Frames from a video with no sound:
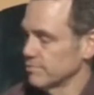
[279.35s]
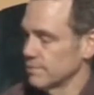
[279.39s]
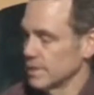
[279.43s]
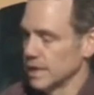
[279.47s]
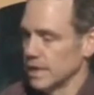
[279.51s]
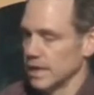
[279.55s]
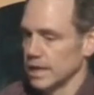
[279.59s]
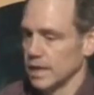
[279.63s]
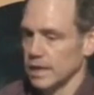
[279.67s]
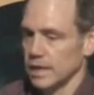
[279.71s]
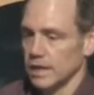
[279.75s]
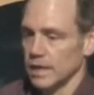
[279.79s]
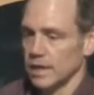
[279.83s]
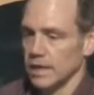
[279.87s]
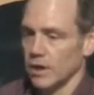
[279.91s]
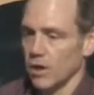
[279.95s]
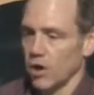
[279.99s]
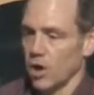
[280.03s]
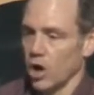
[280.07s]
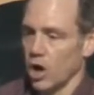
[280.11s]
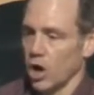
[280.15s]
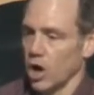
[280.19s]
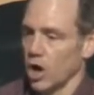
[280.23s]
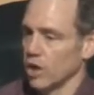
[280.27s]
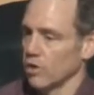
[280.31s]
and
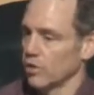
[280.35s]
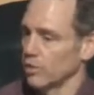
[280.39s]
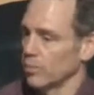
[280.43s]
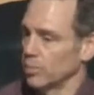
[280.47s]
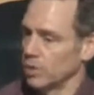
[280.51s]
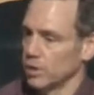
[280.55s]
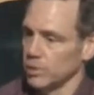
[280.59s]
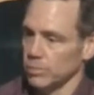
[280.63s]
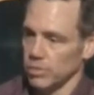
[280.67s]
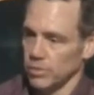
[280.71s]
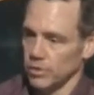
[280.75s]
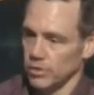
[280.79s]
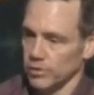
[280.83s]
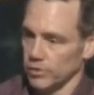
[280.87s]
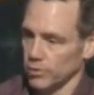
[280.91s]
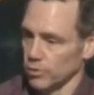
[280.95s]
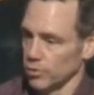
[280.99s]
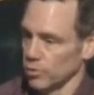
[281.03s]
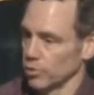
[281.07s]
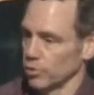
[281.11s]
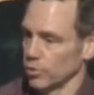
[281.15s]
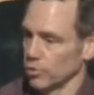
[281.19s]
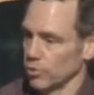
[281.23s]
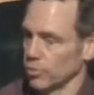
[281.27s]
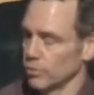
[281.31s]
all the people in the
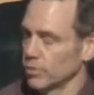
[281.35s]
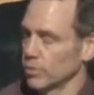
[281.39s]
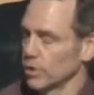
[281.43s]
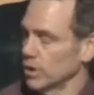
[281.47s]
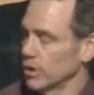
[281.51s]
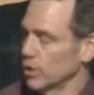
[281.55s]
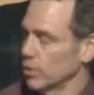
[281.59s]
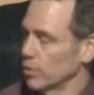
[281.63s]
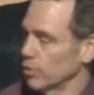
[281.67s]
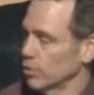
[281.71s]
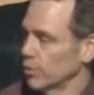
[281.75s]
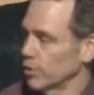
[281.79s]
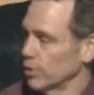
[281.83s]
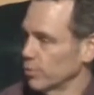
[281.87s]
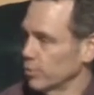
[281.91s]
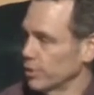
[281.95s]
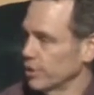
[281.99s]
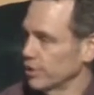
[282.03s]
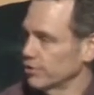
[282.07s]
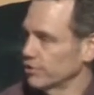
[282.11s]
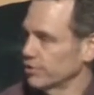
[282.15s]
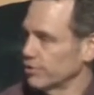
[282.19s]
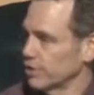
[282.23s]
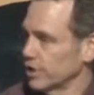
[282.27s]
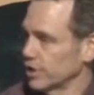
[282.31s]
room were in
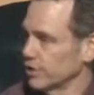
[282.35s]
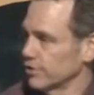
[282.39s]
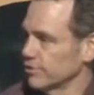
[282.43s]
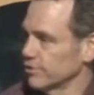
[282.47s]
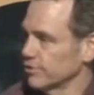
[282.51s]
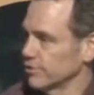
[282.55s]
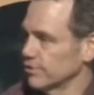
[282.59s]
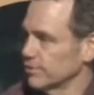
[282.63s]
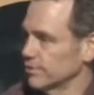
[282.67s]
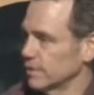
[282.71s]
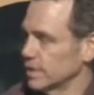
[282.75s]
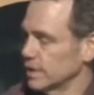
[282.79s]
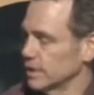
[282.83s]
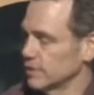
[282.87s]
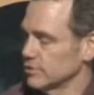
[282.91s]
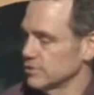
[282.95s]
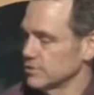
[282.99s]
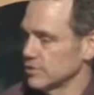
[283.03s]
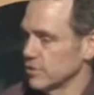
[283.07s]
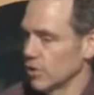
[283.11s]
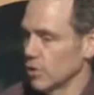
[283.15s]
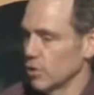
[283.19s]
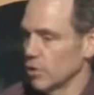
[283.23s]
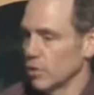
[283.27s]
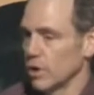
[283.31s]
wheelchairs. And
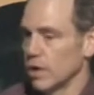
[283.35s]
so